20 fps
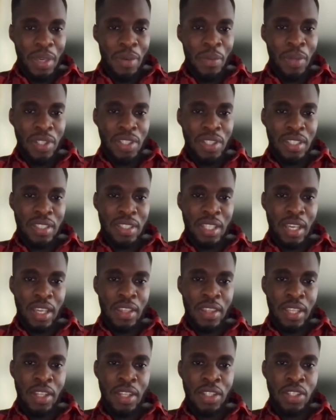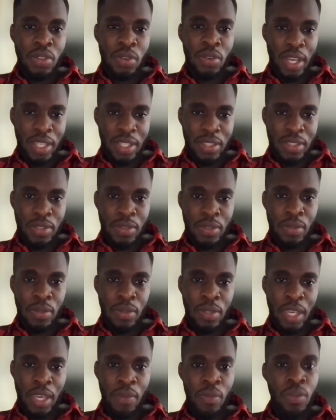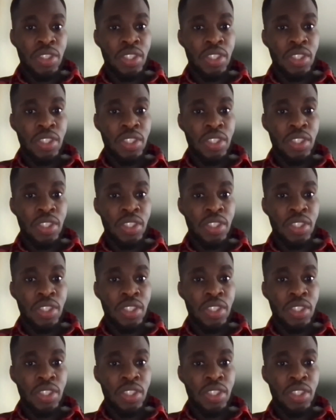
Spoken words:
which is that they are trying to get